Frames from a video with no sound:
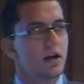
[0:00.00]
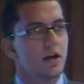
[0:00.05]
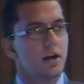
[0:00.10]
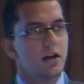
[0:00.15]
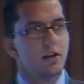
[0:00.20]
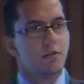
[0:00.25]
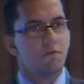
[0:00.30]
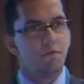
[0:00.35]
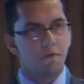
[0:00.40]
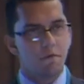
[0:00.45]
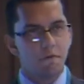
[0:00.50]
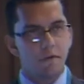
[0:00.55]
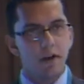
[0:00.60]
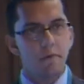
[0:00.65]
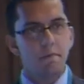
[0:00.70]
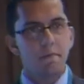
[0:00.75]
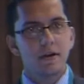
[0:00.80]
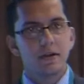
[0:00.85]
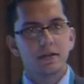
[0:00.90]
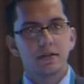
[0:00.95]
The
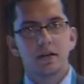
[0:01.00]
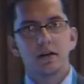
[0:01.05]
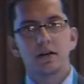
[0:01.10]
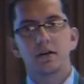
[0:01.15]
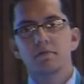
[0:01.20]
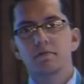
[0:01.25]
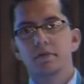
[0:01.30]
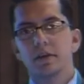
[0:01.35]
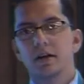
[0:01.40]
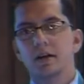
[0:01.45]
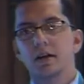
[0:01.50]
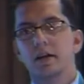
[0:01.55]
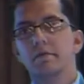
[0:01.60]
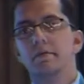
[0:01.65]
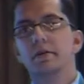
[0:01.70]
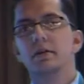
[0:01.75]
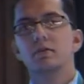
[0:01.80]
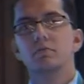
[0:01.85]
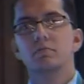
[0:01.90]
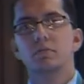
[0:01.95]
50 paisa we are
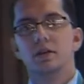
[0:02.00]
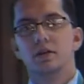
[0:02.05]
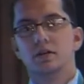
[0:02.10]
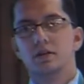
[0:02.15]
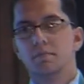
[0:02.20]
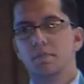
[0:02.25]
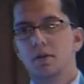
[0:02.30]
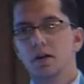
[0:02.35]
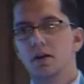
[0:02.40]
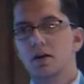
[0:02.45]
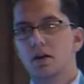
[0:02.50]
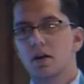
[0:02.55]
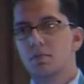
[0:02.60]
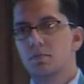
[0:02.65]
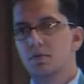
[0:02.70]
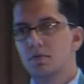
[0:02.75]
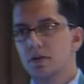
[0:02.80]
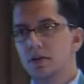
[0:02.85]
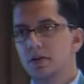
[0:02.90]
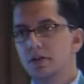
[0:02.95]
giving to municipal
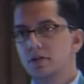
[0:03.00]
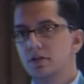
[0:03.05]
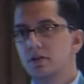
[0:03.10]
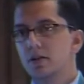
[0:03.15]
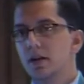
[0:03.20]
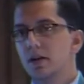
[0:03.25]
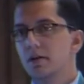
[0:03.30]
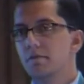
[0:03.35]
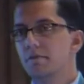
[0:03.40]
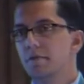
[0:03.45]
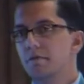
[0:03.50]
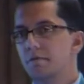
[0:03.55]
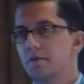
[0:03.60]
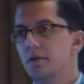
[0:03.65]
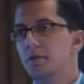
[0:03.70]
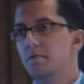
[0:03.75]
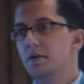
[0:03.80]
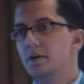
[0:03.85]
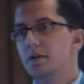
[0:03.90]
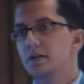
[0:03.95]
corporation, and
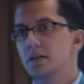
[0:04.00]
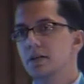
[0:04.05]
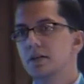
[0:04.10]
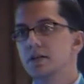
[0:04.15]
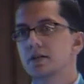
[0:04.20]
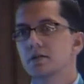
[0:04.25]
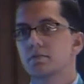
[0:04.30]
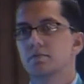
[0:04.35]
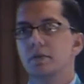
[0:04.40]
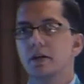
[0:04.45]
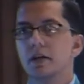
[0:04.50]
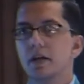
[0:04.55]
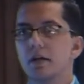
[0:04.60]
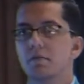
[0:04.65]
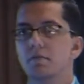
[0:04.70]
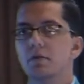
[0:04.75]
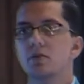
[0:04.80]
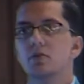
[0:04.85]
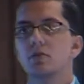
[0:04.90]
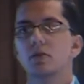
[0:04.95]
50 paisa is being
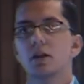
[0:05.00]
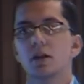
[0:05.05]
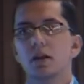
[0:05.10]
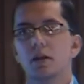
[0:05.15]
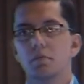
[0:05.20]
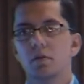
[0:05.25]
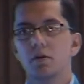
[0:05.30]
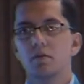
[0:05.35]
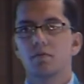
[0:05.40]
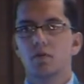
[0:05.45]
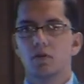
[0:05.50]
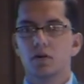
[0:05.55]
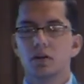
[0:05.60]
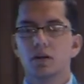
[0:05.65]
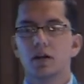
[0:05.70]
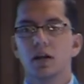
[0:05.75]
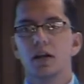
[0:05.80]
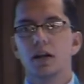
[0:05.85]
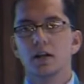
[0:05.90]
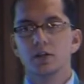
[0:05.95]
given to the labor for the
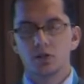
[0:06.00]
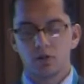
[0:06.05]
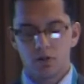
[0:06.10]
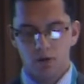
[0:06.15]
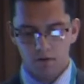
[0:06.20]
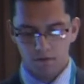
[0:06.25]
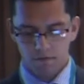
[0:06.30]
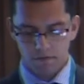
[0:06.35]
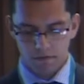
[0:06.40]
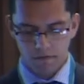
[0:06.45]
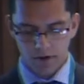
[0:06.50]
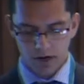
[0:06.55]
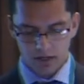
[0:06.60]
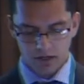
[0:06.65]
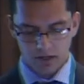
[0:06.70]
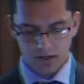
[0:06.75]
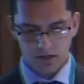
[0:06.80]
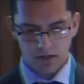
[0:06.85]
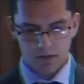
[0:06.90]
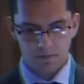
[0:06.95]
collection of
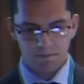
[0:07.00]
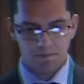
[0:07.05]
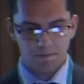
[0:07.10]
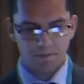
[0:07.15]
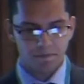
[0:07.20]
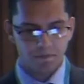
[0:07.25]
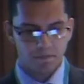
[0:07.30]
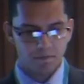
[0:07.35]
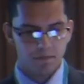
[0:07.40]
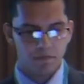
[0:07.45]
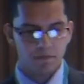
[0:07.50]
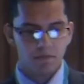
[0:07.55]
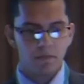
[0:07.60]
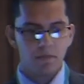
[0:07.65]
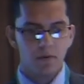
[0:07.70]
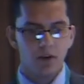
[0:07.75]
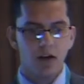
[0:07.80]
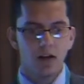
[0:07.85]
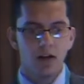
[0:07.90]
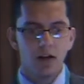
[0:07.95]
waste.
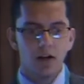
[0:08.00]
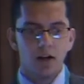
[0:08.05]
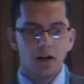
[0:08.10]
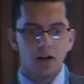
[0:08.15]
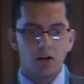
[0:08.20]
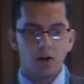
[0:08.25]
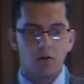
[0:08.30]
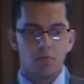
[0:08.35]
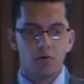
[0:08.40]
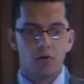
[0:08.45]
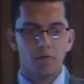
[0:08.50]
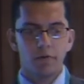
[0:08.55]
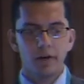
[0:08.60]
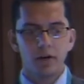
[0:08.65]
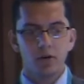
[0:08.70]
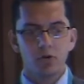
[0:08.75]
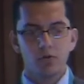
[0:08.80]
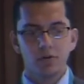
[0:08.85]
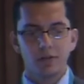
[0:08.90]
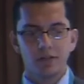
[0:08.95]
Now
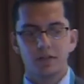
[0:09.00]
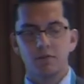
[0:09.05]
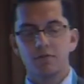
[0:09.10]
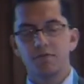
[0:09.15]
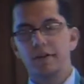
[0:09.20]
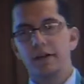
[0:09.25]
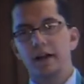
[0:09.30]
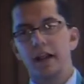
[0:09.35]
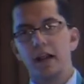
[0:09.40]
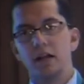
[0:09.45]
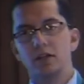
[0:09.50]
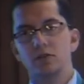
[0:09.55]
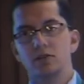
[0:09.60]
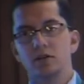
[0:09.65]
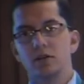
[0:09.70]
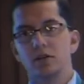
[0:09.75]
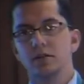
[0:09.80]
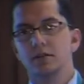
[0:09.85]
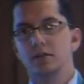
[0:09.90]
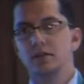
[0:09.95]
moving towards the
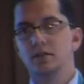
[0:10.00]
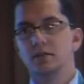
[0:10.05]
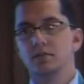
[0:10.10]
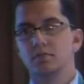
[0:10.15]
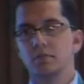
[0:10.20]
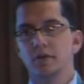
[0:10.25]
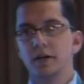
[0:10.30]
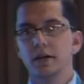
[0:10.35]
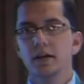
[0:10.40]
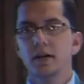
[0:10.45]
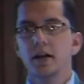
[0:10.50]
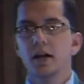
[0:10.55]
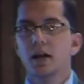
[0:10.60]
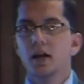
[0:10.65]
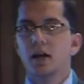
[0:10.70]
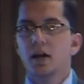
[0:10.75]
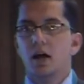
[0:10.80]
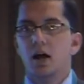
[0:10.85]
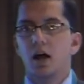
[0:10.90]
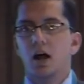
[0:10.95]
financial assessment,
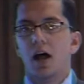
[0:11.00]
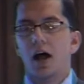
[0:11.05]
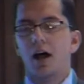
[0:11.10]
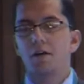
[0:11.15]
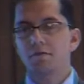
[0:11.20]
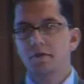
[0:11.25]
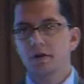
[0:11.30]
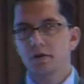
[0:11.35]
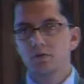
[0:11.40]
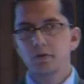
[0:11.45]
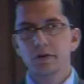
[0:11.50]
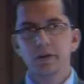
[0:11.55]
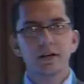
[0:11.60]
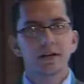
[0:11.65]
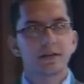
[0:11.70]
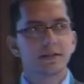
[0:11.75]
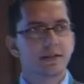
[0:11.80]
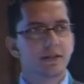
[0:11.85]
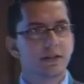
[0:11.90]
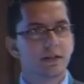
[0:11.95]
after doing the
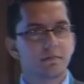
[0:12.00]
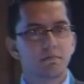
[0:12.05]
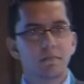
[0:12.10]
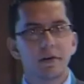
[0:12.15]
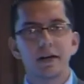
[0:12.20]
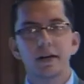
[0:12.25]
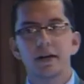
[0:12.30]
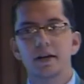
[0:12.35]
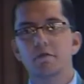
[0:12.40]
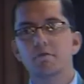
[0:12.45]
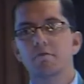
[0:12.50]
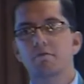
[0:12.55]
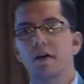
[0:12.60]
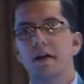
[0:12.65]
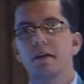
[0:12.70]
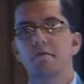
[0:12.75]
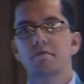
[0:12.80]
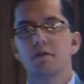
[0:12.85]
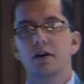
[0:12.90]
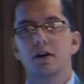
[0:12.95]
assessment in
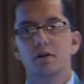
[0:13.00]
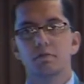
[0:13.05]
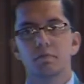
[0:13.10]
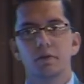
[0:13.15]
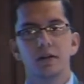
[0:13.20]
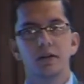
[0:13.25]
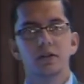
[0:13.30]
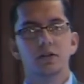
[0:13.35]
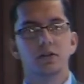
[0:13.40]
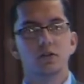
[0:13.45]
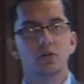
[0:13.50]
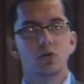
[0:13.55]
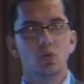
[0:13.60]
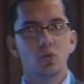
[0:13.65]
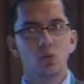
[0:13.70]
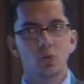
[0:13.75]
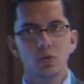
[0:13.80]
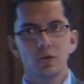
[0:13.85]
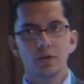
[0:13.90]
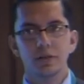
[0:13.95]
5 urban
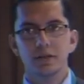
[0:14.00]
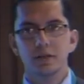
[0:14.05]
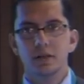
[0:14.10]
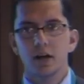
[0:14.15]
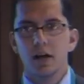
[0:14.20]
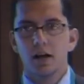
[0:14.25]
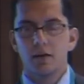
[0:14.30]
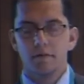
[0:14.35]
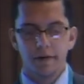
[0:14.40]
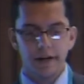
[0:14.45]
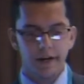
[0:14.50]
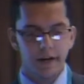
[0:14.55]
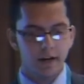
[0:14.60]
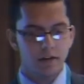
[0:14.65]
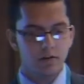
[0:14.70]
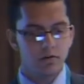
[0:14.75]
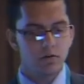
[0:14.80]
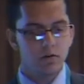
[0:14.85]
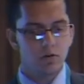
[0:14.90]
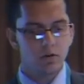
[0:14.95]
schools, we
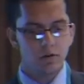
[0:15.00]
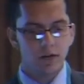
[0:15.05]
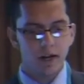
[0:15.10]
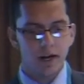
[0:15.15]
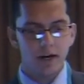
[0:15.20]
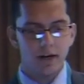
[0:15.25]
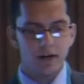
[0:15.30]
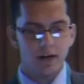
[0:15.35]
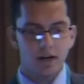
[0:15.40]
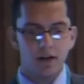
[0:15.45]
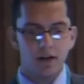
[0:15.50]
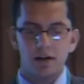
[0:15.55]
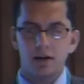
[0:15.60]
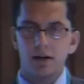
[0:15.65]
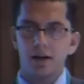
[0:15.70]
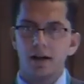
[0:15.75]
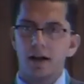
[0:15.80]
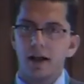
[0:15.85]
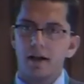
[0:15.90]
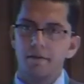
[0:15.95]
get to know that
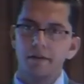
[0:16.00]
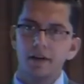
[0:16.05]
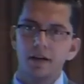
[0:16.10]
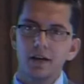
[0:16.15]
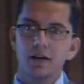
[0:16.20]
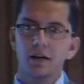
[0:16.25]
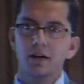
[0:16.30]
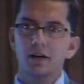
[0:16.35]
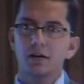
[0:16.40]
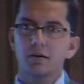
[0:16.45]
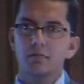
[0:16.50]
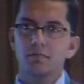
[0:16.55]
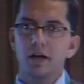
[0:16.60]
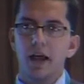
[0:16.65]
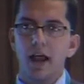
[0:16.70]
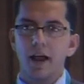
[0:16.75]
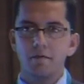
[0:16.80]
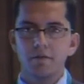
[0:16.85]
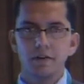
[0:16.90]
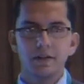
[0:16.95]
having an
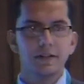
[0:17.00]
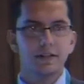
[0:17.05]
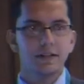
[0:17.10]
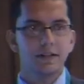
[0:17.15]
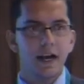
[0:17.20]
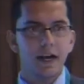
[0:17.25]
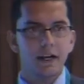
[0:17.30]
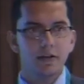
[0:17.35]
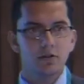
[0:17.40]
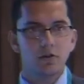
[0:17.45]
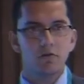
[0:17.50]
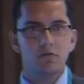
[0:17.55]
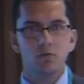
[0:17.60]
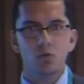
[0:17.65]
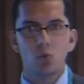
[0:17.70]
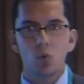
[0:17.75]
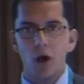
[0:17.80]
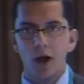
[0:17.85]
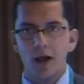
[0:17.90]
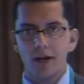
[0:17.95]
average size of
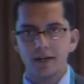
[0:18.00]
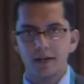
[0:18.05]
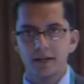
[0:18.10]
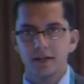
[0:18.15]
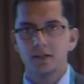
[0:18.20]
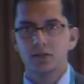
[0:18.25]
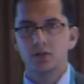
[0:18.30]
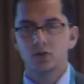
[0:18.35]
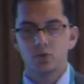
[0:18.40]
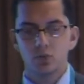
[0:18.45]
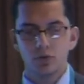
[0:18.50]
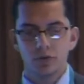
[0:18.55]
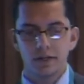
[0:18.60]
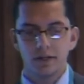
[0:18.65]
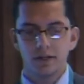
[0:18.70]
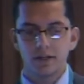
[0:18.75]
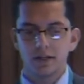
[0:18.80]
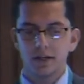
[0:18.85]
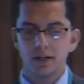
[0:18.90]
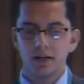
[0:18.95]
200
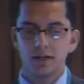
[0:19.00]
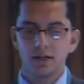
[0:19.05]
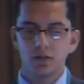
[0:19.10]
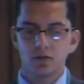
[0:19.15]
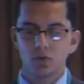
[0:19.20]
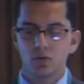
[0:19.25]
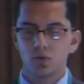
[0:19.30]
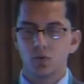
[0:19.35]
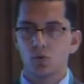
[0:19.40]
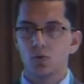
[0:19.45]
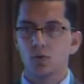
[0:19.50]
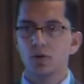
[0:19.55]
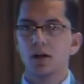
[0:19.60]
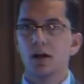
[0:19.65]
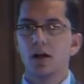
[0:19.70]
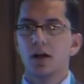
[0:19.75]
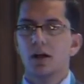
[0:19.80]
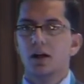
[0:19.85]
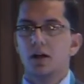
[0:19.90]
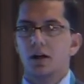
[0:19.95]
students in a school
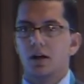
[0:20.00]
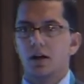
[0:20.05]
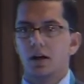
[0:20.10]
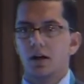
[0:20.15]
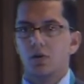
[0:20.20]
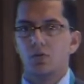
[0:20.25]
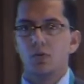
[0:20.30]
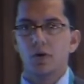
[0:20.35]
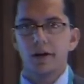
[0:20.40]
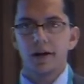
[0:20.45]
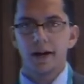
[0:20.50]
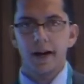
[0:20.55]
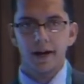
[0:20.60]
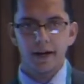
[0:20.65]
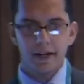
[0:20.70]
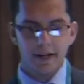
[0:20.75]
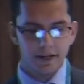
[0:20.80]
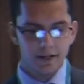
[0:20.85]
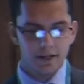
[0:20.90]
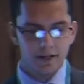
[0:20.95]
who are
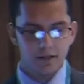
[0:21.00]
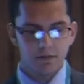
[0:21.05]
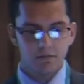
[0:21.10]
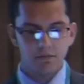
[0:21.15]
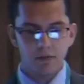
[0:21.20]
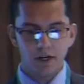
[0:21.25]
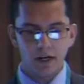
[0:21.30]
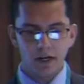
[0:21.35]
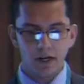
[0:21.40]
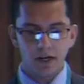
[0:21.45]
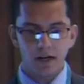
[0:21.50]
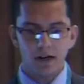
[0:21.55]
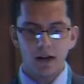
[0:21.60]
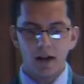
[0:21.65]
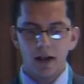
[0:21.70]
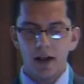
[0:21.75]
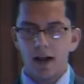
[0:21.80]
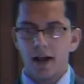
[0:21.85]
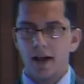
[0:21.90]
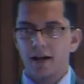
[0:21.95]
getting this meal,
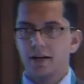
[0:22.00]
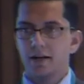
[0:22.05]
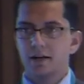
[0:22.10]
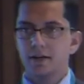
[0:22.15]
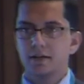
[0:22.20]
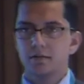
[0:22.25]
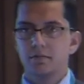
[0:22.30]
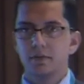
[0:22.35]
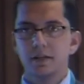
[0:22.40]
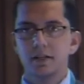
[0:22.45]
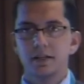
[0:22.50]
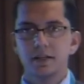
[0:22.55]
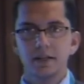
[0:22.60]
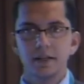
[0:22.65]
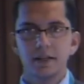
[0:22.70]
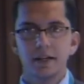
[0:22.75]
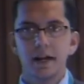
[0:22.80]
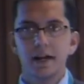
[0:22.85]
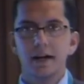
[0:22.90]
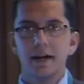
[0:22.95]
and it is being
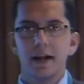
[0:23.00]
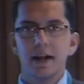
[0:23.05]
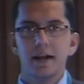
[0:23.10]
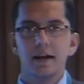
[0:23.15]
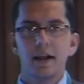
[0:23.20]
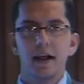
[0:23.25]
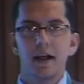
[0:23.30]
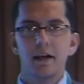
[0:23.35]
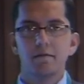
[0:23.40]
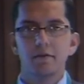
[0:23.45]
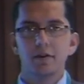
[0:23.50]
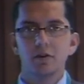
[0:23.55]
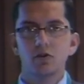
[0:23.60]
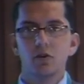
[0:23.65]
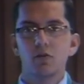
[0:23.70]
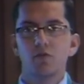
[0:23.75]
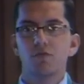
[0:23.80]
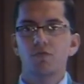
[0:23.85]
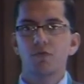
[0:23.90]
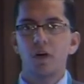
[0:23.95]
seen that an average
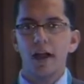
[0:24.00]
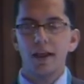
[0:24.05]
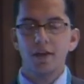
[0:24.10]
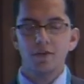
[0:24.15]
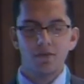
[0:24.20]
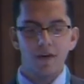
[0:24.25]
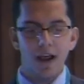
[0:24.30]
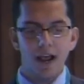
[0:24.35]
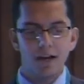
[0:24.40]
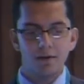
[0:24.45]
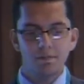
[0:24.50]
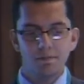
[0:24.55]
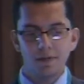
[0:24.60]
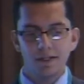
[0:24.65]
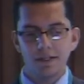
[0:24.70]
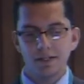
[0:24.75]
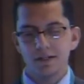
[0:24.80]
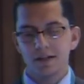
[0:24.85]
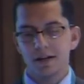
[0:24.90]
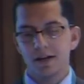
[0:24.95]
of 5
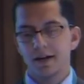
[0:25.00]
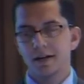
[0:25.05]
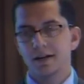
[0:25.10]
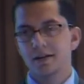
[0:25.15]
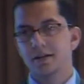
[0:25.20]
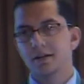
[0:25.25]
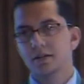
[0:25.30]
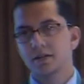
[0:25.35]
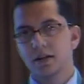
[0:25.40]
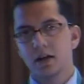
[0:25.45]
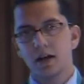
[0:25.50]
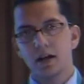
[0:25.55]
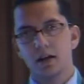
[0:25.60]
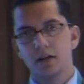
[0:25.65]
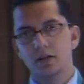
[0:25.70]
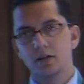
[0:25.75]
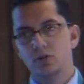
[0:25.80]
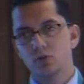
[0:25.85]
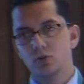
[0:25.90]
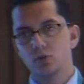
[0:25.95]
LPG cylinders are
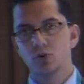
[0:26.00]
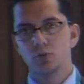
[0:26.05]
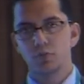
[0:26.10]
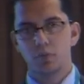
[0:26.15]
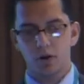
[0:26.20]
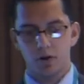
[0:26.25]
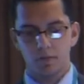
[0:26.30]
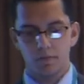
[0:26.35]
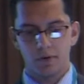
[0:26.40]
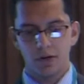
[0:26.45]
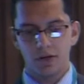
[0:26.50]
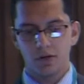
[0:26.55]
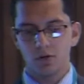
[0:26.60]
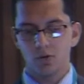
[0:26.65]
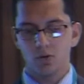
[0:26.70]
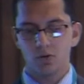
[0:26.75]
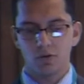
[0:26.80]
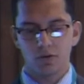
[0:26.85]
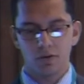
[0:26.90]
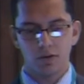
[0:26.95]
used per month
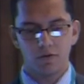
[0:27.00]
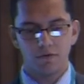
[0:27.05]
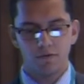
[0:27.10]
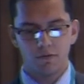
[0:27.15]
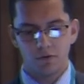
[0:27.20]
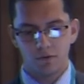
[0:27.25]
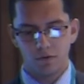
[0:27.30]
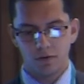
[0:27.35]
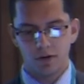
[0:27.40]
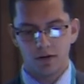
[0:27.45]
to cook the food,